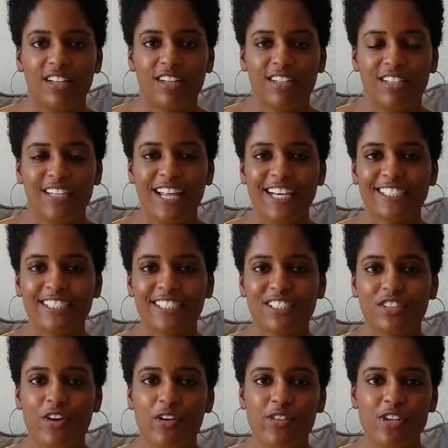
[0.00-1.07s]
Next is
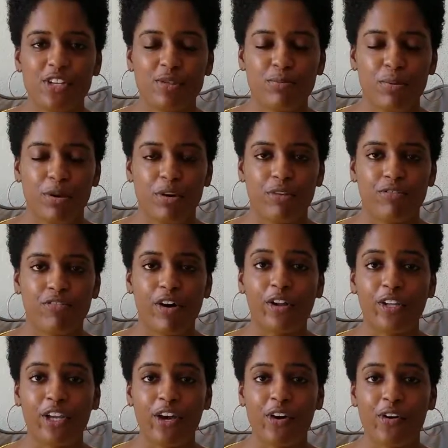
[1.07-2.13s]
all these
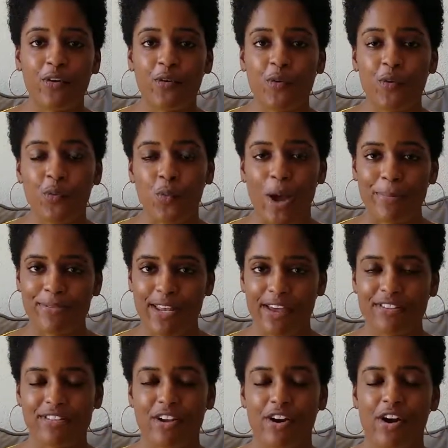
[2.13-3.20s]
portfolio
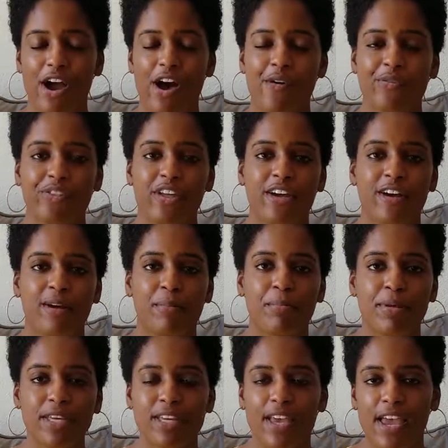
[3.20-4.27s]
websites that are out there:
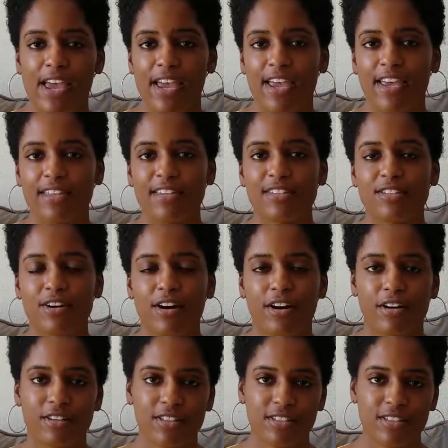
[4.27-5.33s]
Behance,
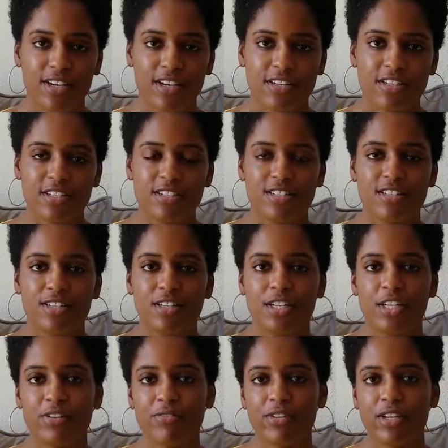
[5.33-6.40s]
ArtStation,
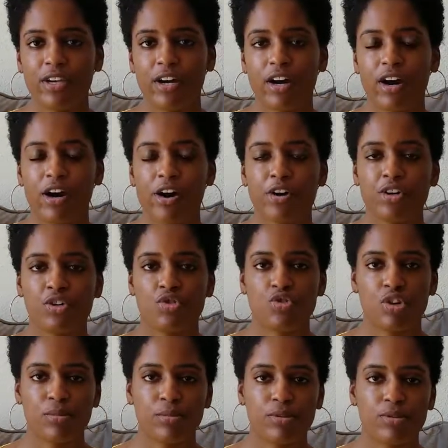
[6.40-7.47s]
DeviantArt,
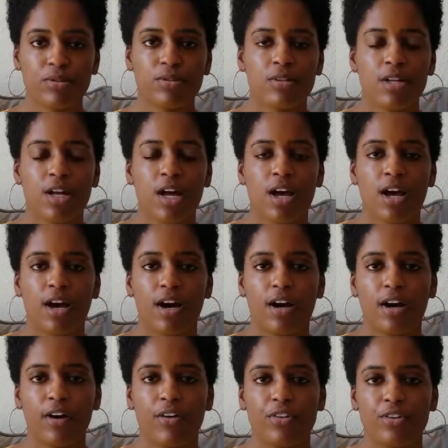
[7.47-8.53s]
Dribbble.
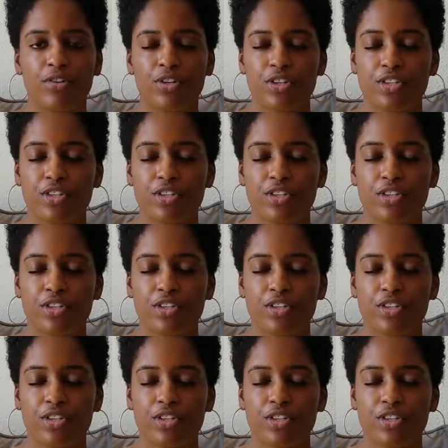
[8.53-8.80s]
You can